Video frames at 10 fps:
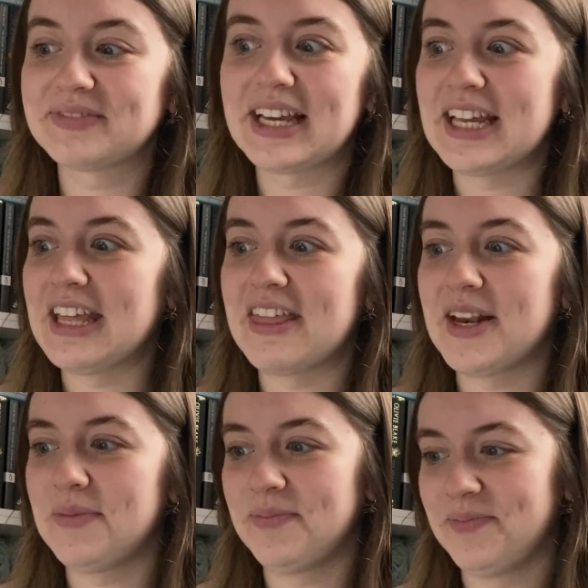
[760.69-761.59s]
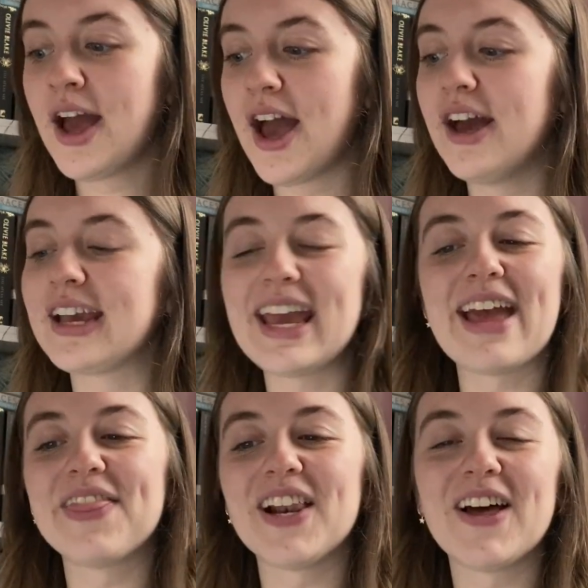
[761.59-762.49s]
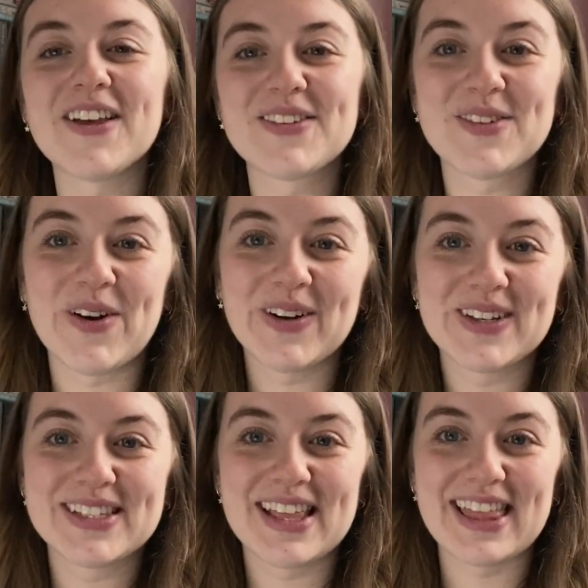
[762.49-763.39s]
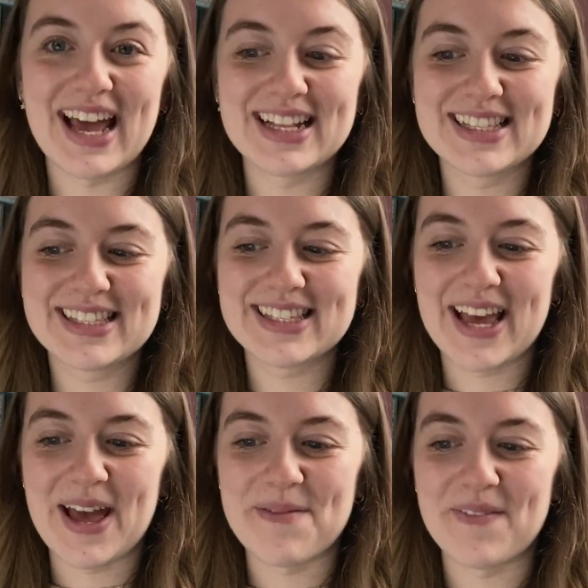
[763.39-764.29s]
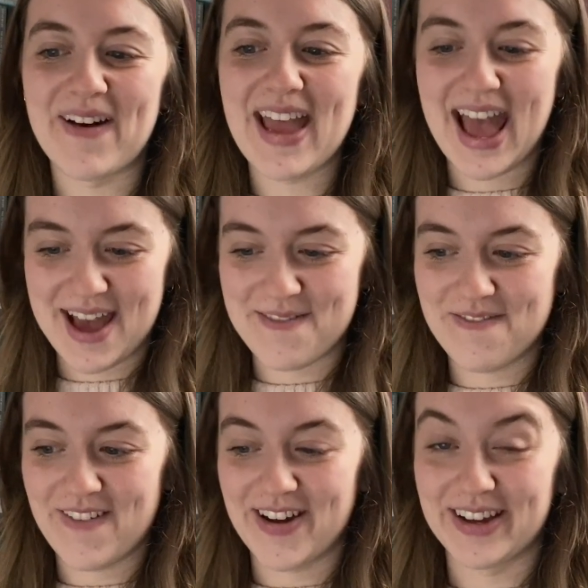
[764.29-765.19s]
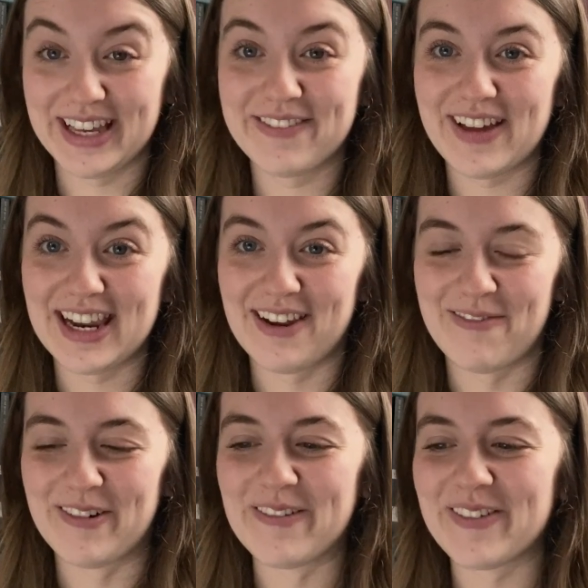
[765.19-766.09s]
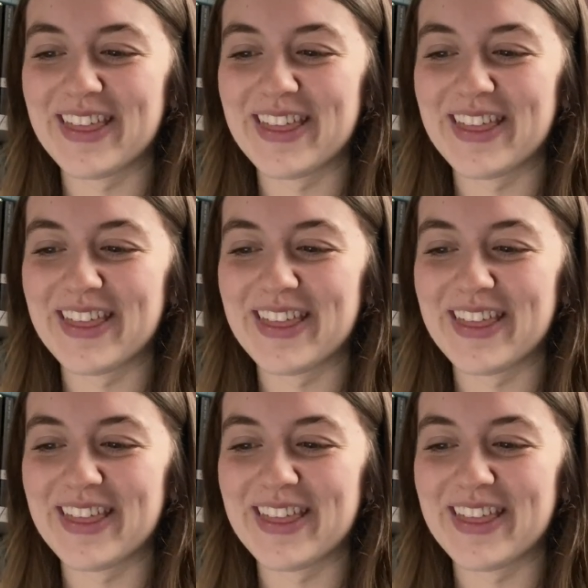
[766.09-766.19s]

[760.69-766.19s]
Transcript: anything. Okay, and the last socks that um, I have, I fell in love with.